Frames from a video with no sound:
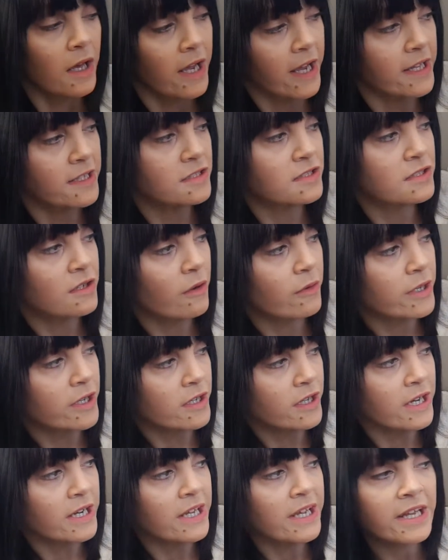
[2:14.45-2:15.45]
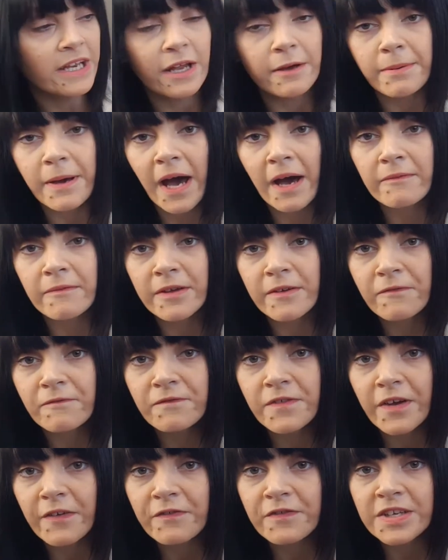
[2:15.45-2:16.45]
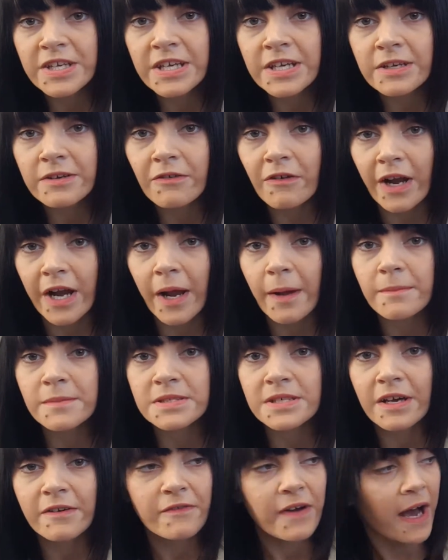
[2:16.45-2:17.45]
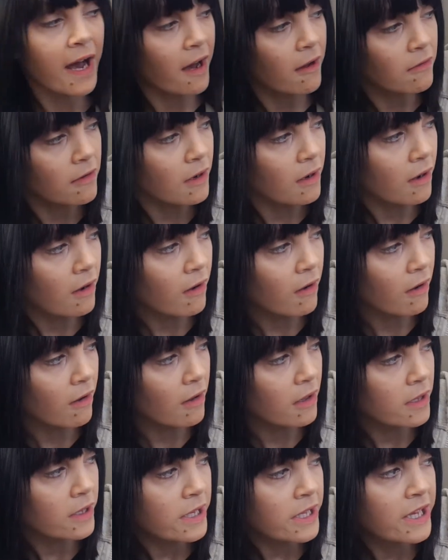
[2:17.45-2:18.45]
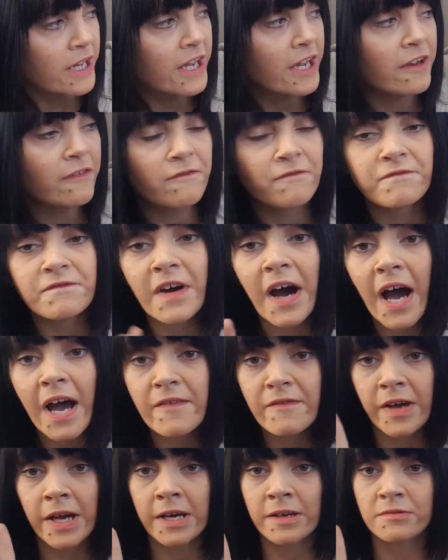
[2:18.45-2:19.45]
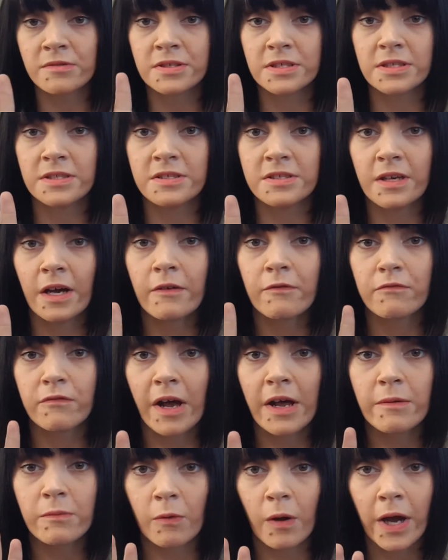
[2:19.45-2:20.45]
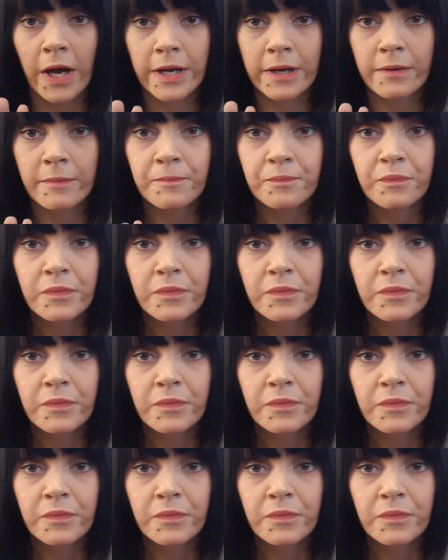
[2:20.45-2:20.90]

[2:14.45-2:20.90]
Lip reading: And so you're going to end up having 15 grams of alcohol in 5 ounces of red wine.